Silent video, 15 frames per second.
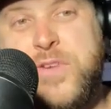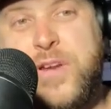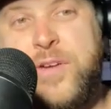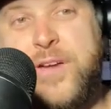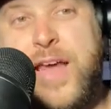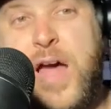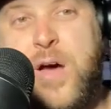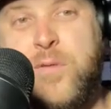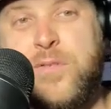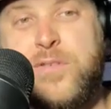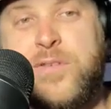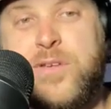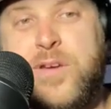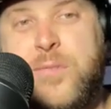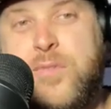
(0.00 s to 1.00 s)
figured
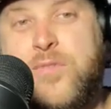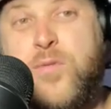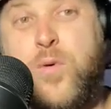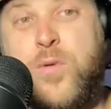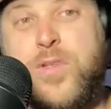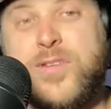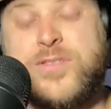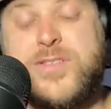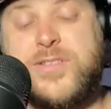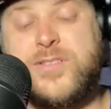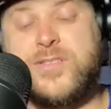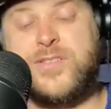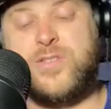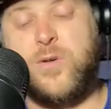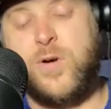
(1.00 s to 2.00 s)
out before the
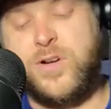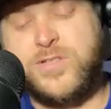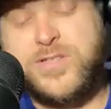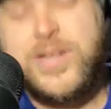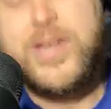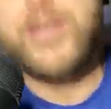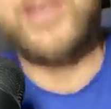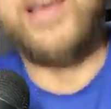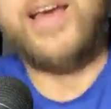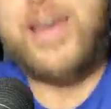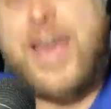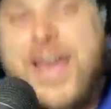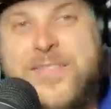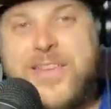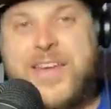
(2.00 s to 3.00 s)
season starts.
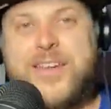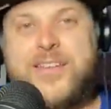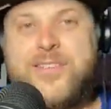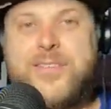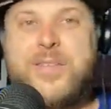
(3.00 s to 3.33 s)
And then,